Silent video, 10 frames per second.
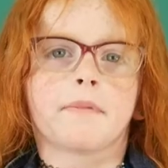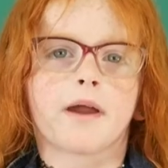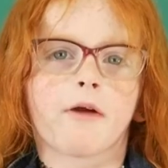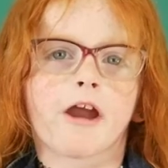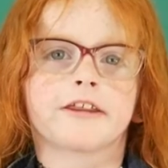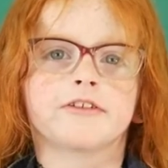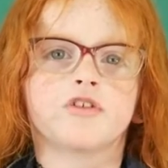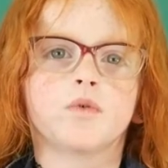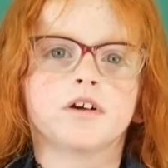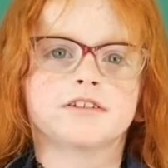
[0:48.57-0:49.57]
by writing
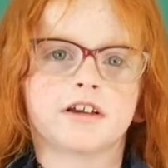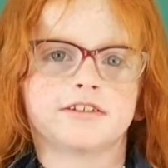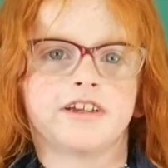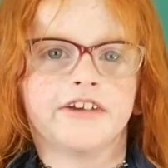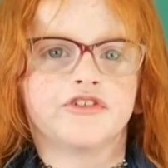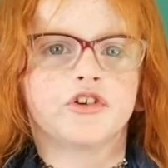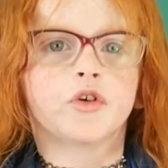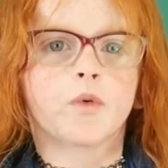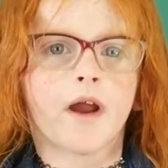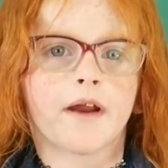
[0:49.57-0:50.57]
to us at Danger
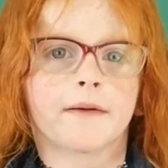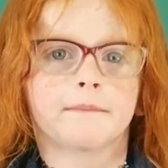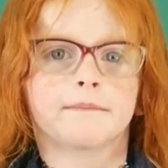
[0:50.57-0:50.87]
Aware.